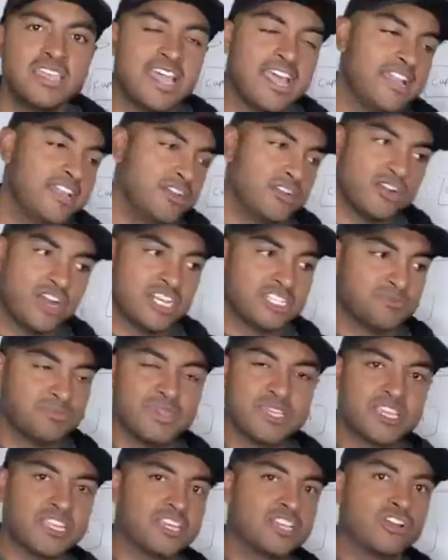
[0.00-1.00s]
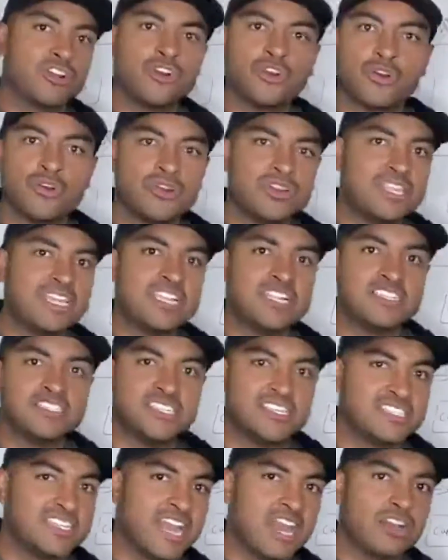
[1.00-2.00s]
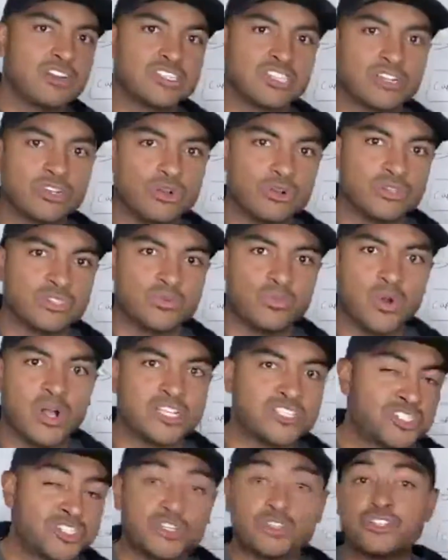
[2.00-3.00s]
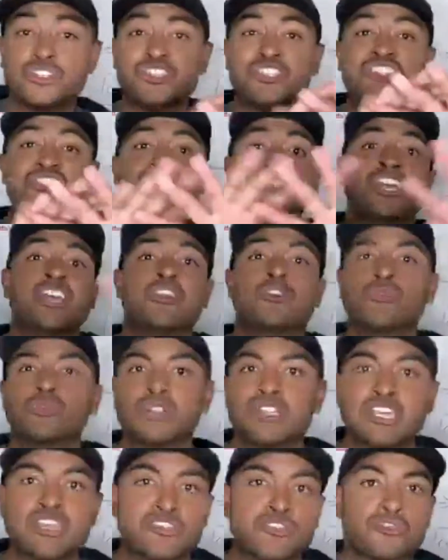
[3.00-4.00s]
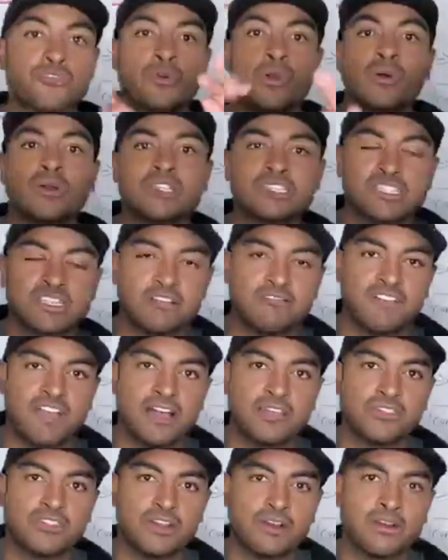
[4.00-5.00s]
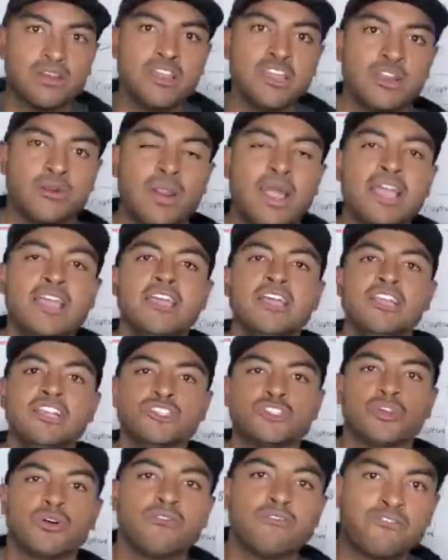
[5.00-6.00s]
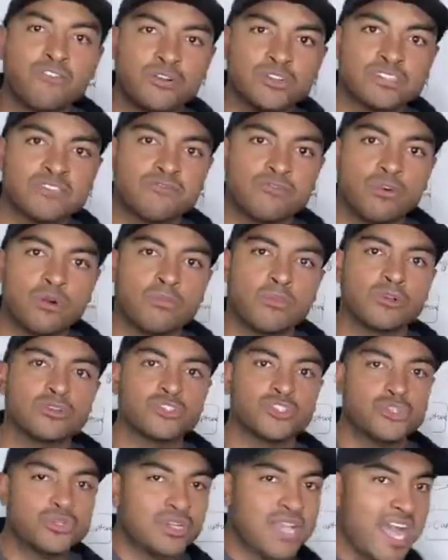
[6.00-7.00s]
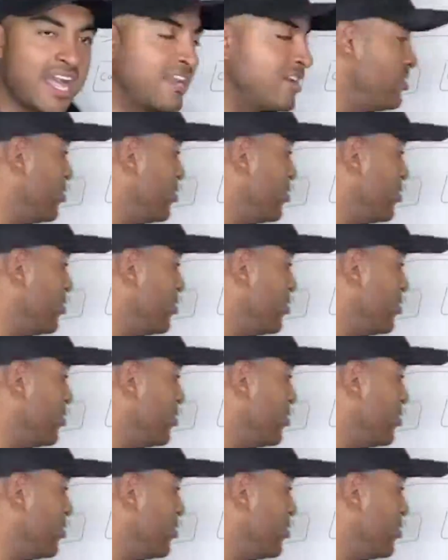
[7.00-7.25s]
and you're not speaking to her needs, desires, and goals and wants. You're just generally throwing stuff out there, right? So first and foremost, you got to